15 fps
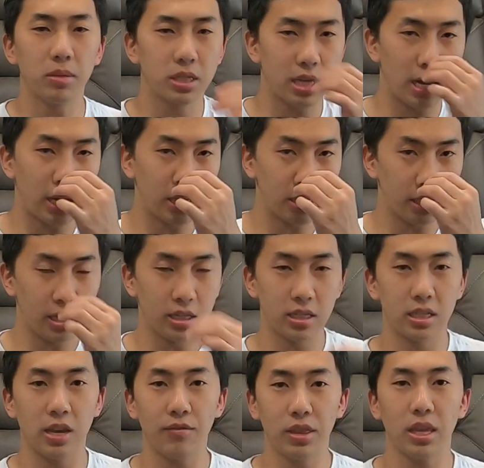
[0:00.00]
size is
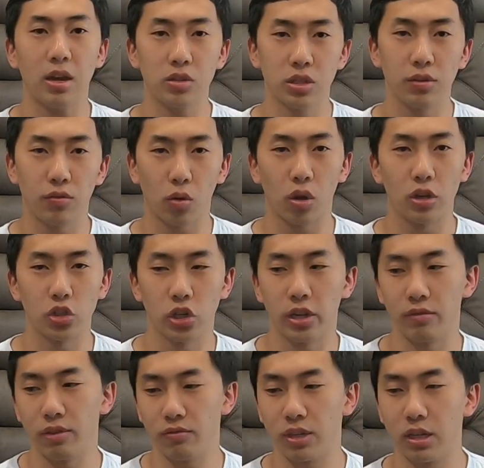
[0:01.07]

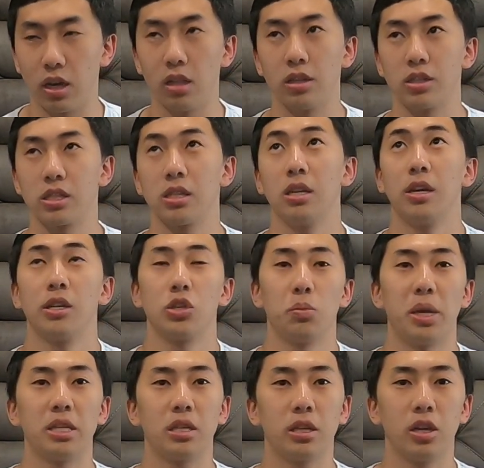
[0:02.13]
$7,450. So
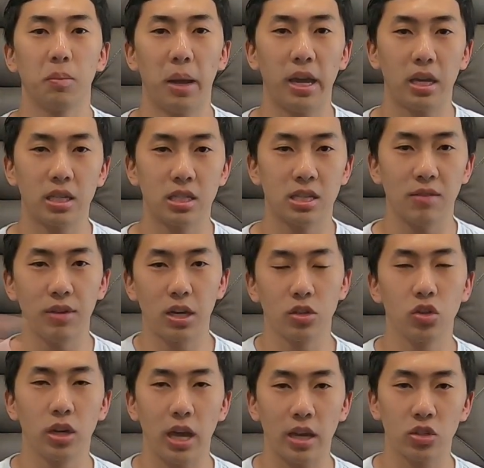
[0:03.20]
basically you're paying
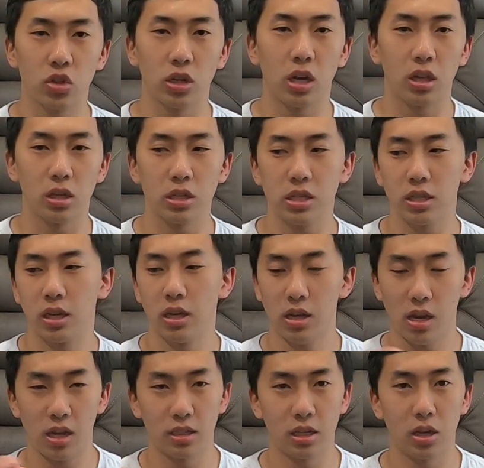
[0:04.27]
$700 extra
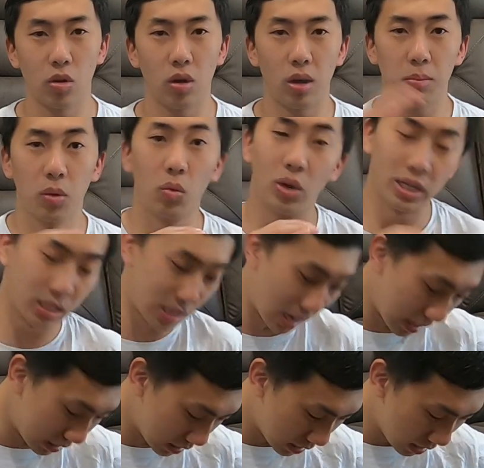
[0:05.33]
to go up 1
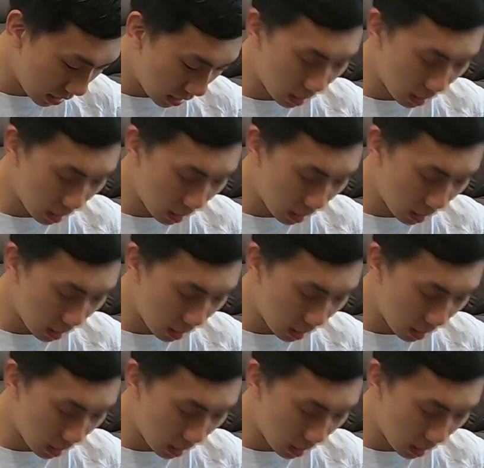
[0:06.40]
size.